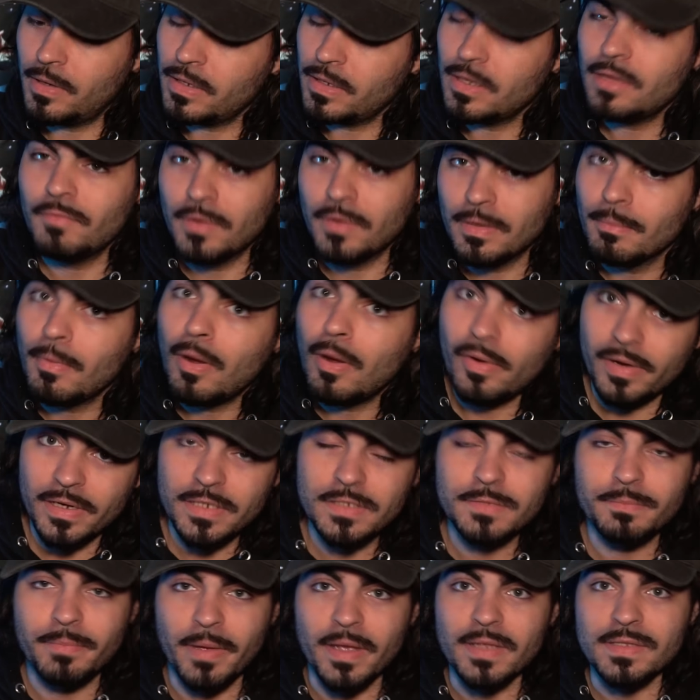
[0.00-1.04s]
even more
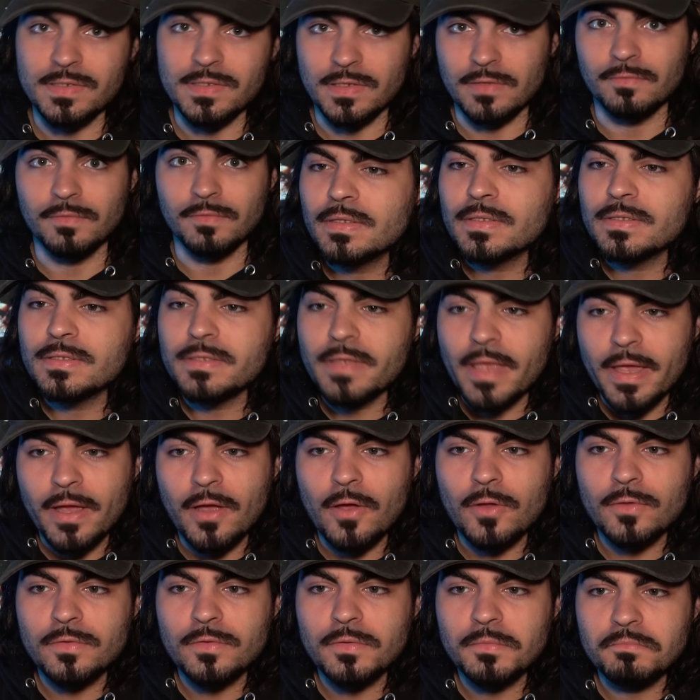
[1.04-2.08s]
expensive.
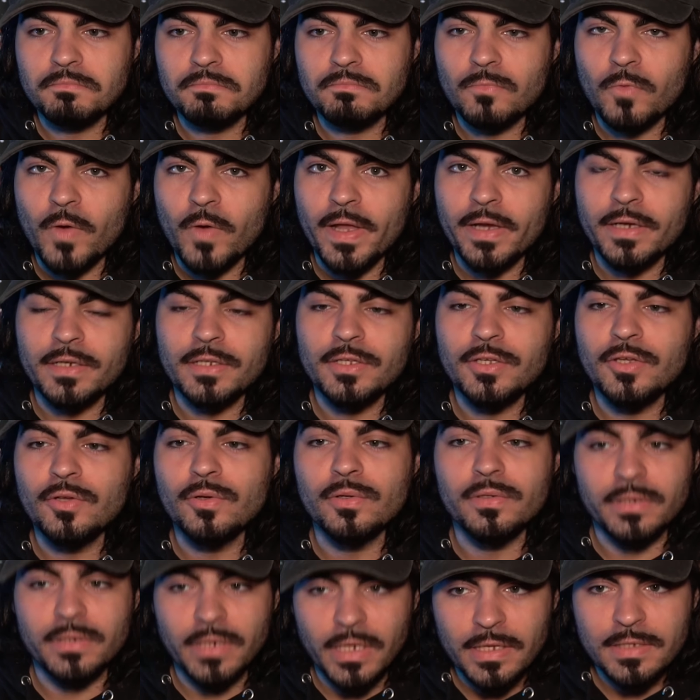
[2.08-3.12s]
Second, well,
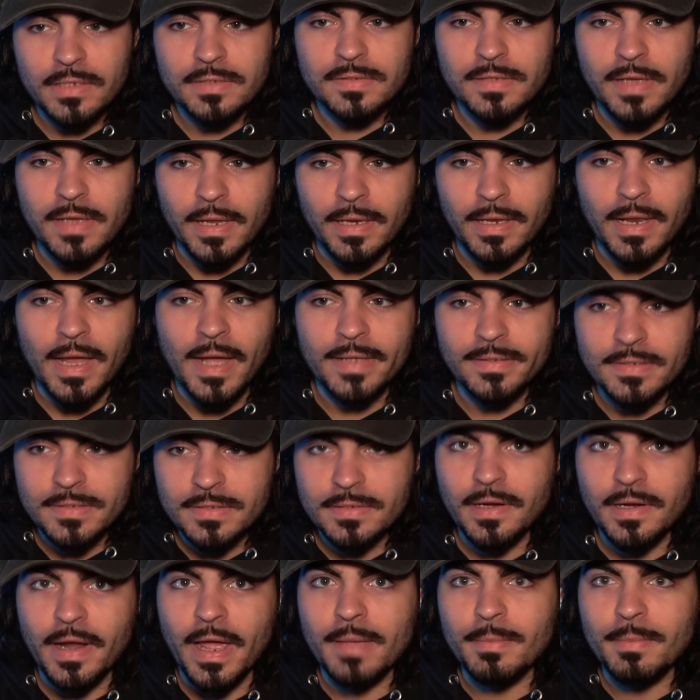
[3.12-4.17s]
you'll need a
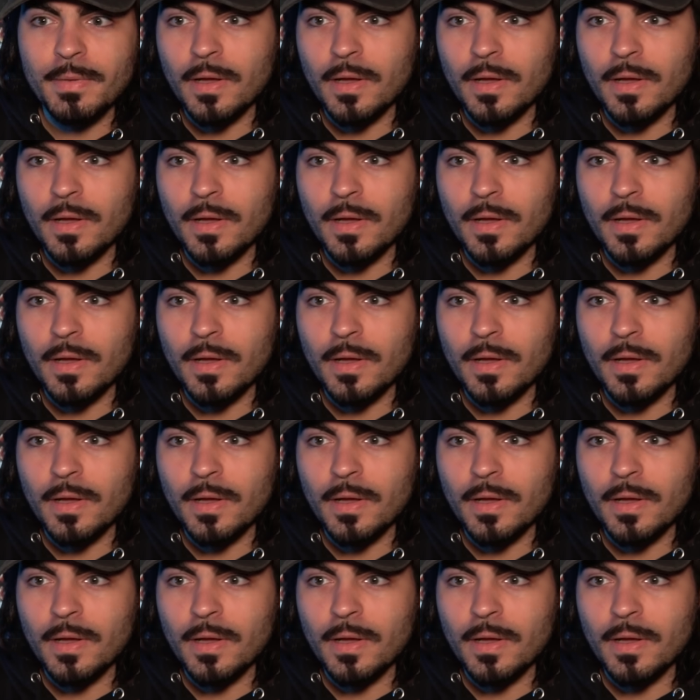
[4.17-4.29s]
LightScribe